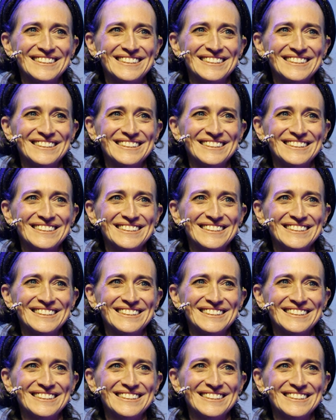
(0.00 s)

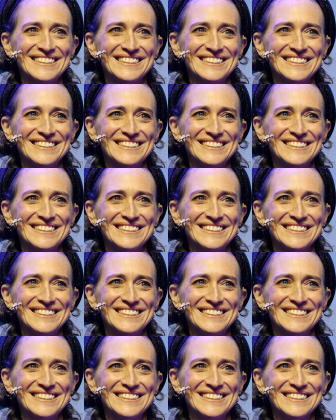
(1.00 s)

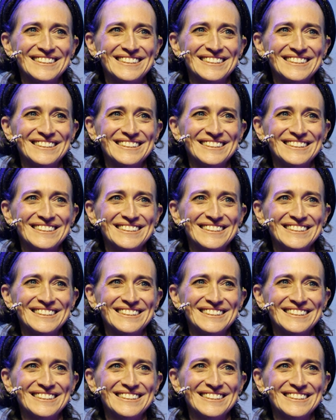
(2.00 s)

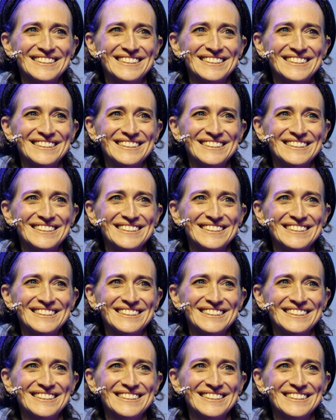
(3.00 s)

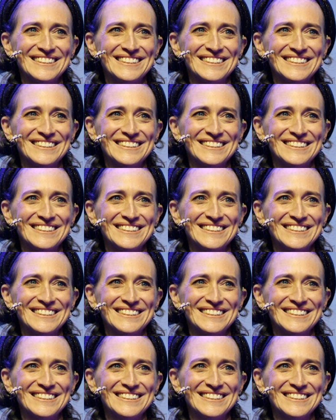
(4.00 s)

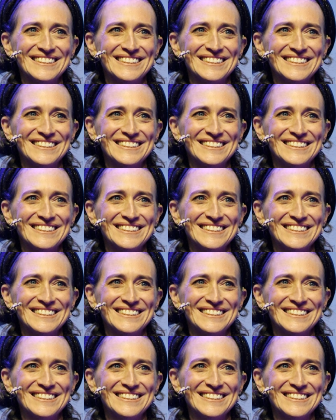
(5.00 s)

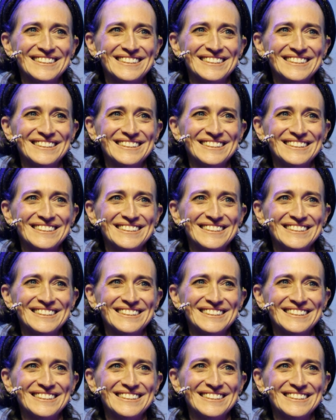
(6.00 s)
The face doesn't move, so there is nothing to read.